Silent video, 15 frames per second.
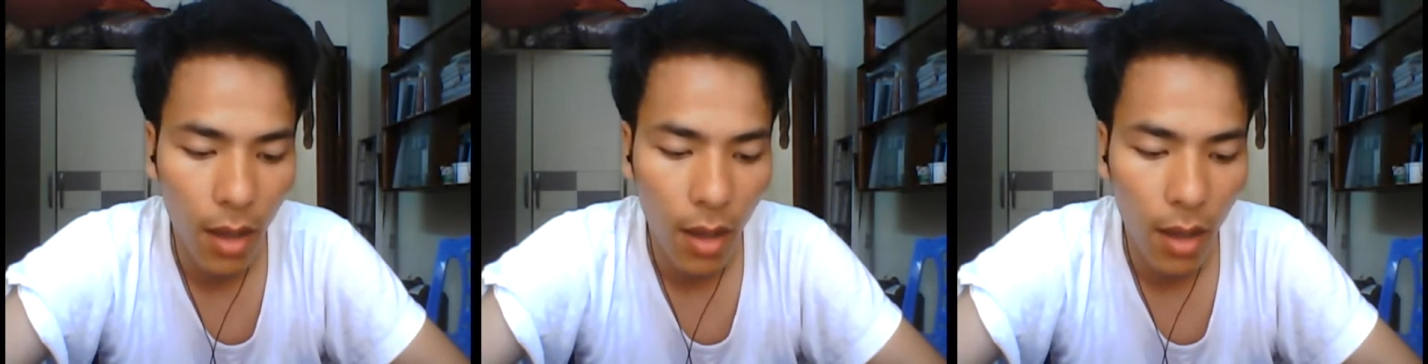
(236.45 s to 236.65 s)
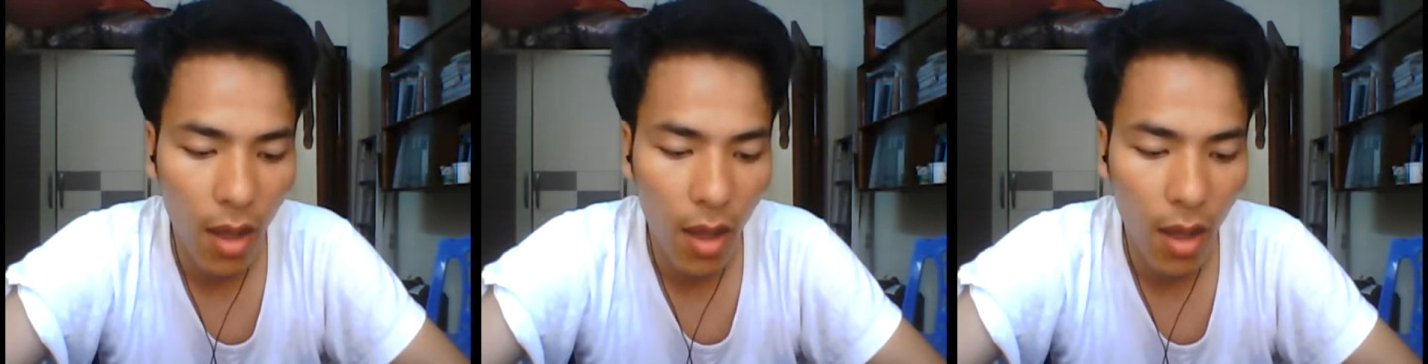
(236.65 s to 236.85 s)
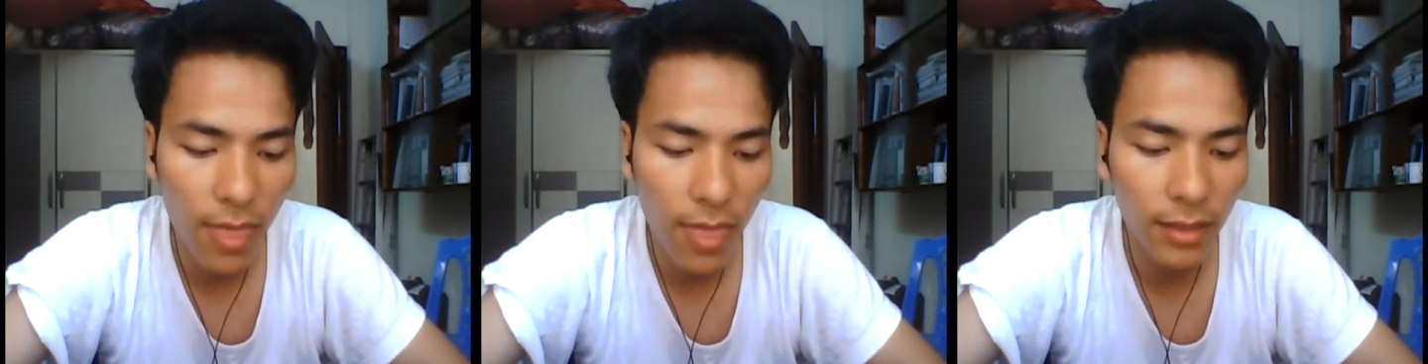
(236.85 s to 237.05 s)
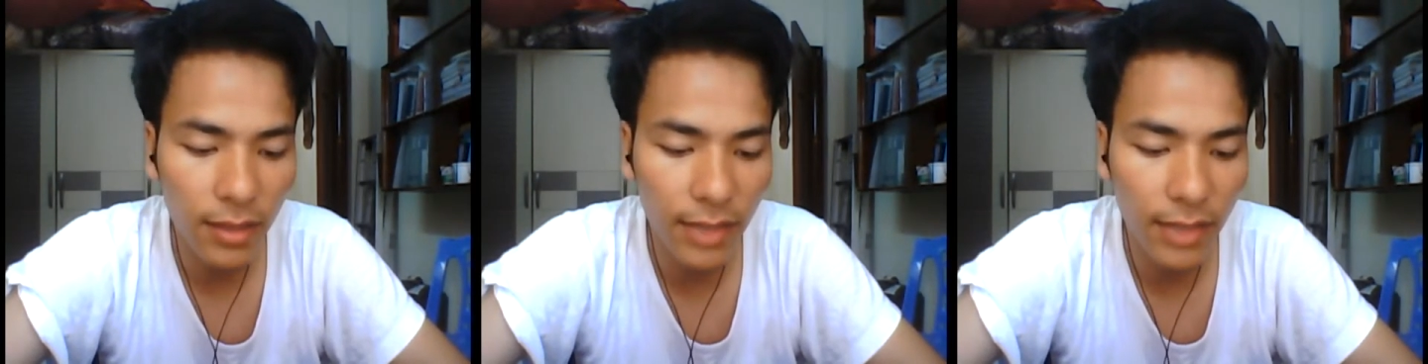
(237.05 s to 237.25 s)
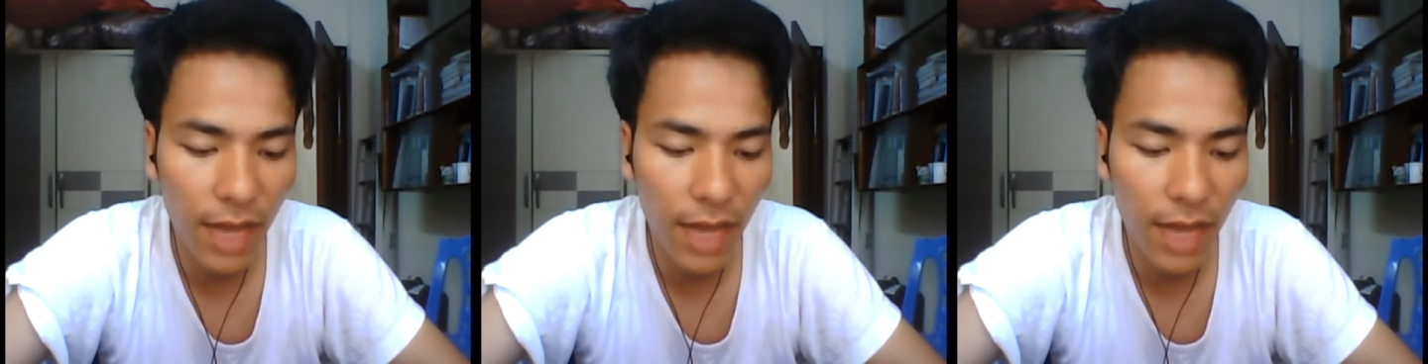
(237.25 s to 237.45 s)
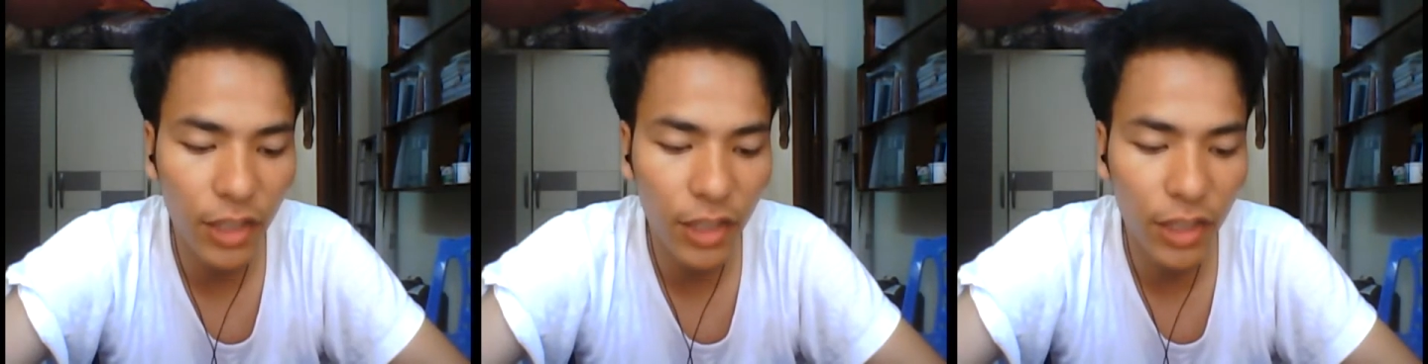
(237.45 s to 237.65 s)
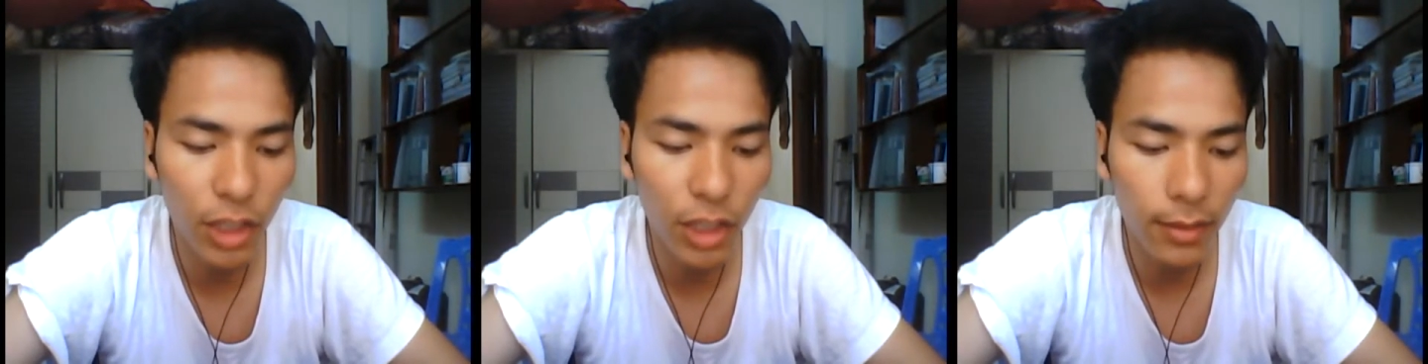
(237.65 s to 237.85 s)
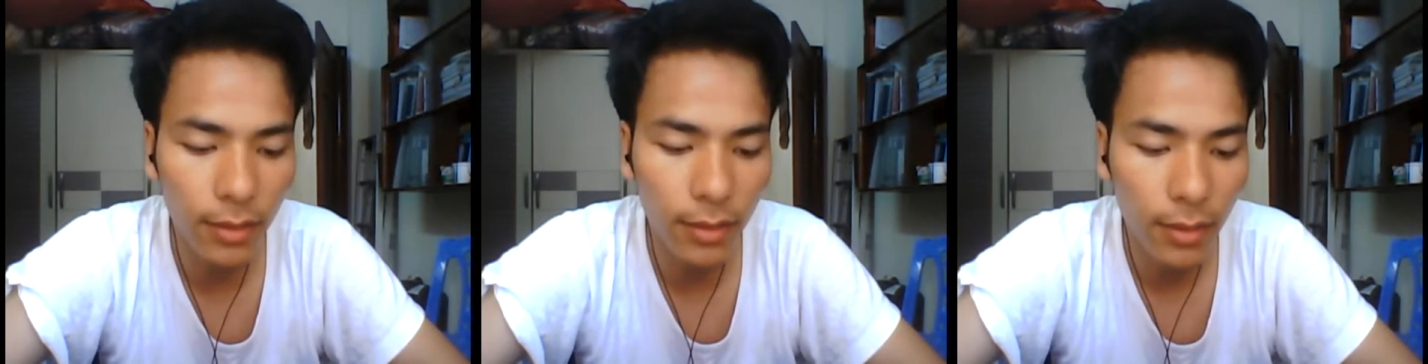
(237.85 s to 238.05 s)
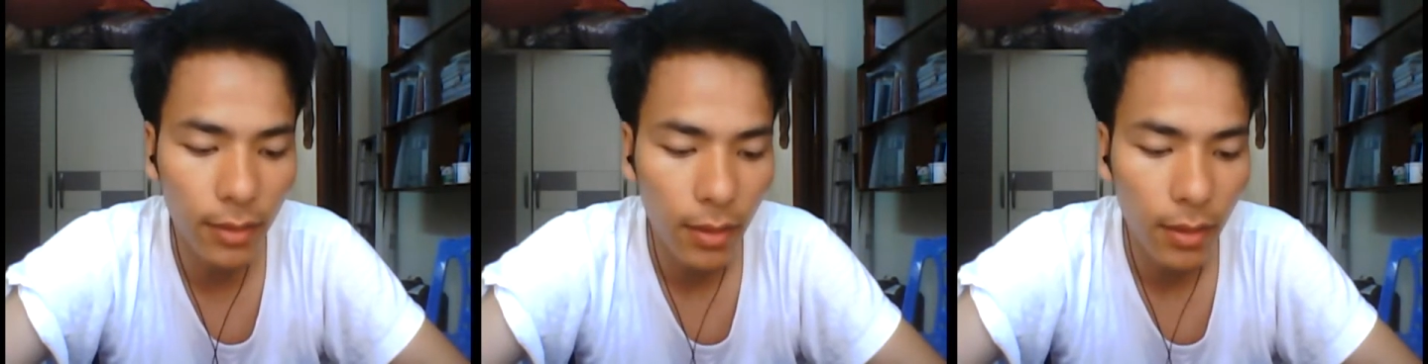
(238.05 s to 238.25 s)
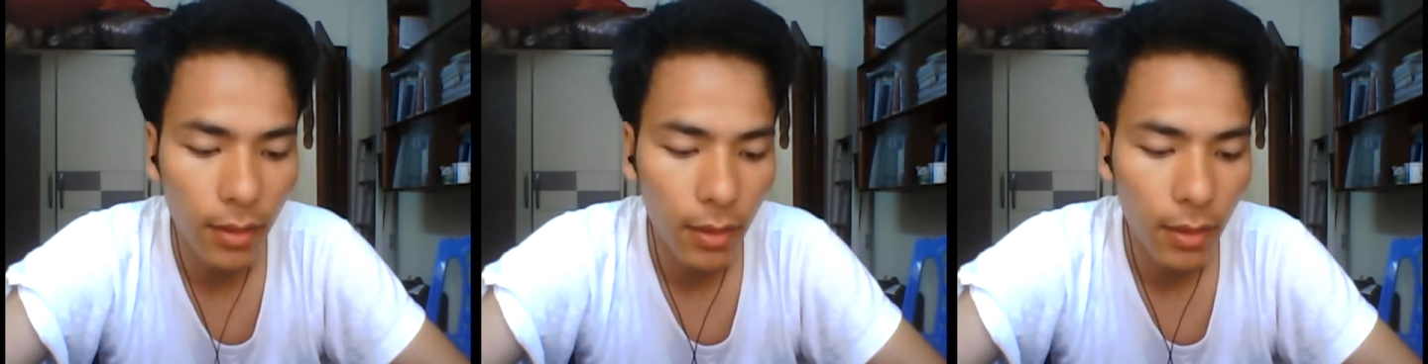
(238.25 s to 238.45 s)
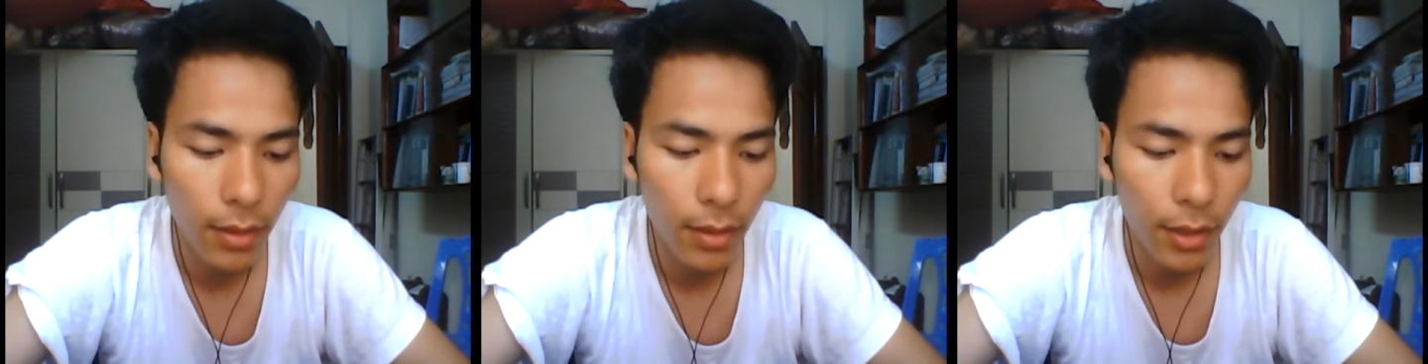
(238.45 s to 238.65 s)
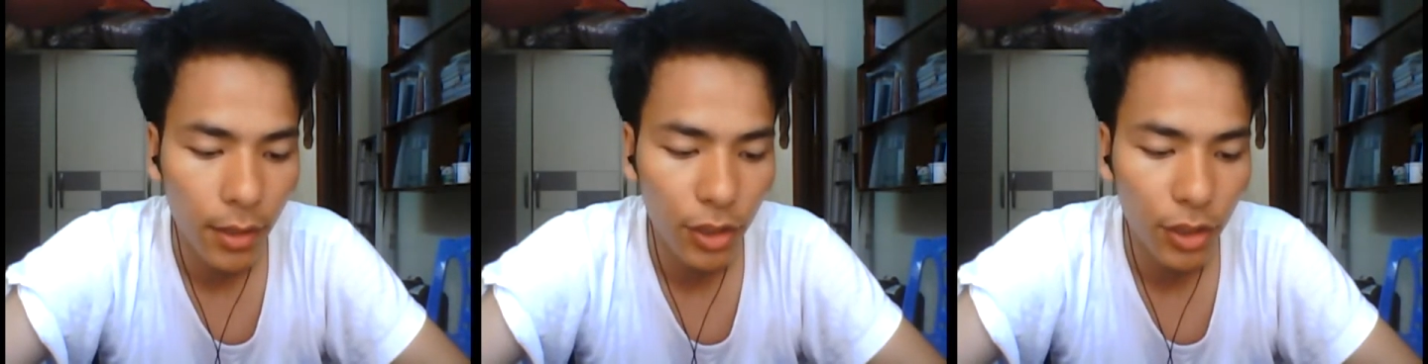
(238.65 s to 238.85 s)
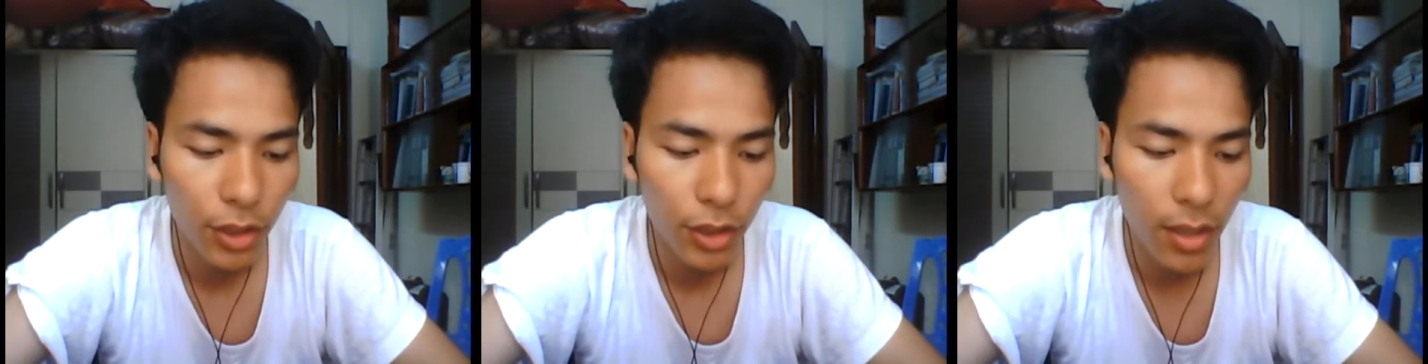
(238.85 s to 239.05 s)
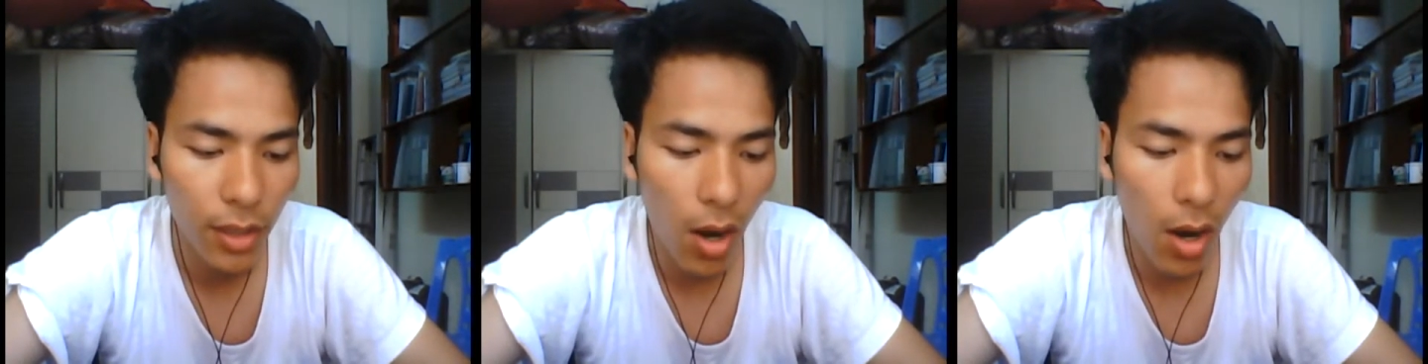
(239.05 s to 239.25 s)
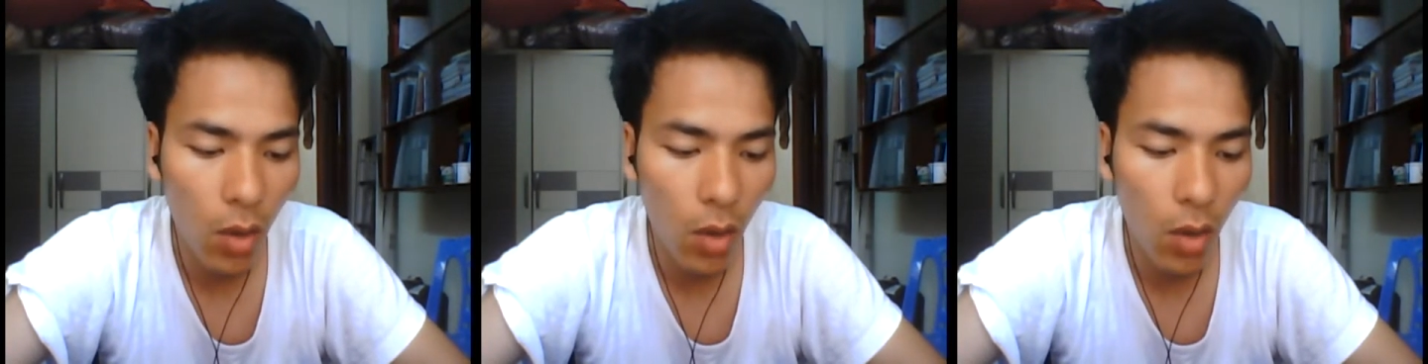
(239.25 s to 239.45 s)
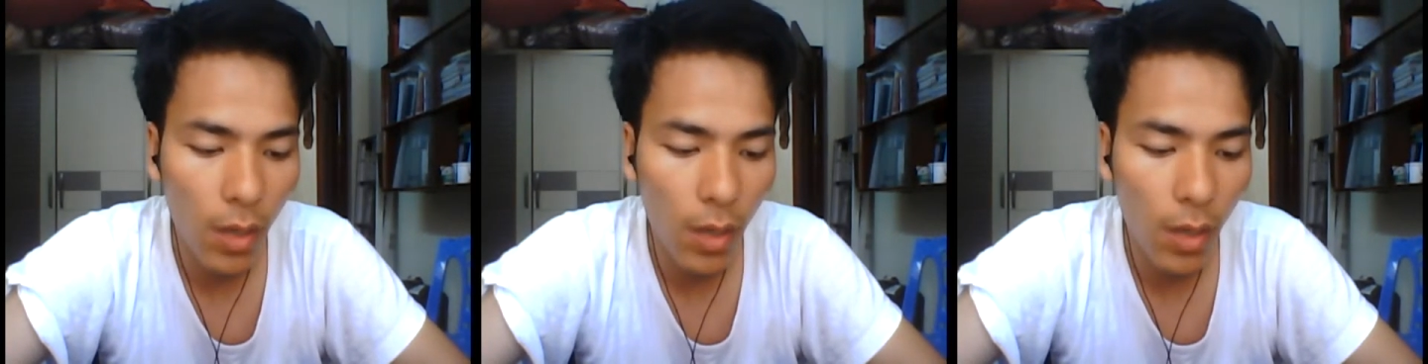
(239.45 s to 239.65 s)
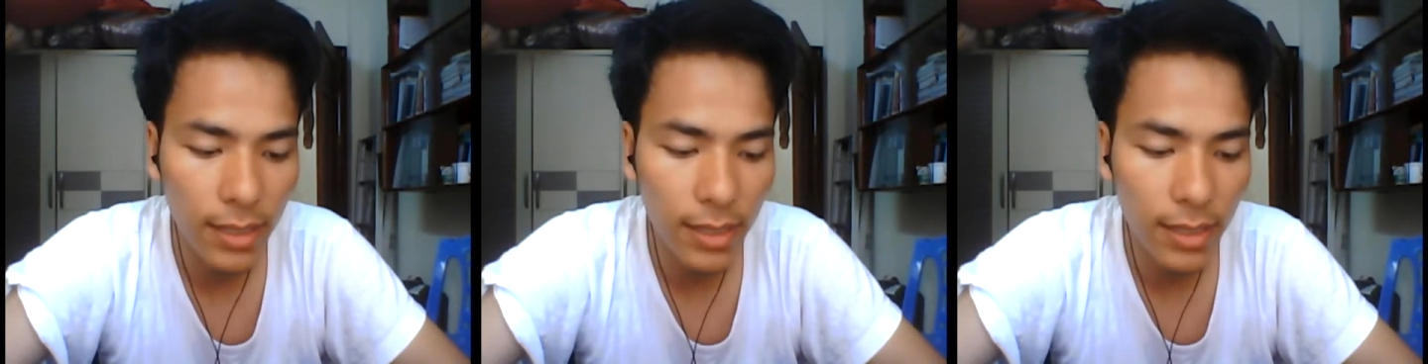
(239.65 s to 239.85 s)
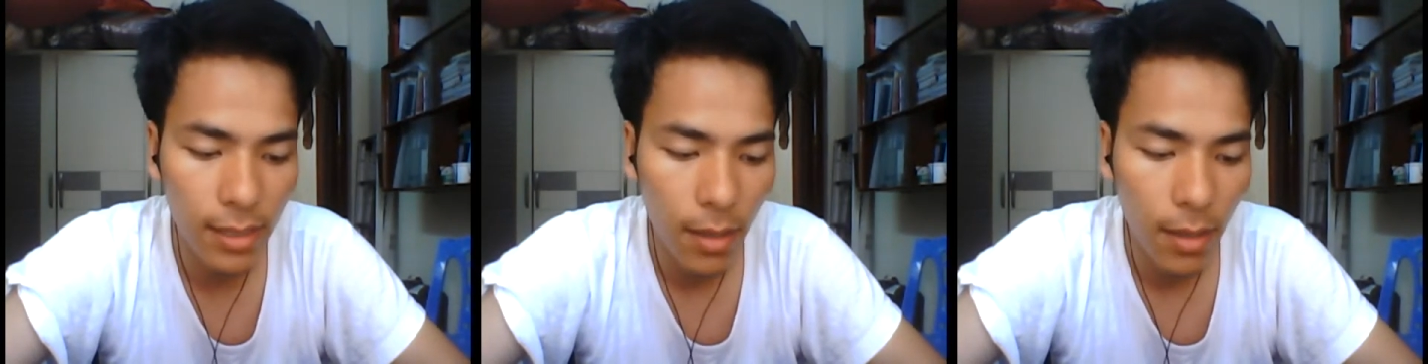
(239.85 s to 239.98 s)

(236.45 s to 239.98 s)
on the television she always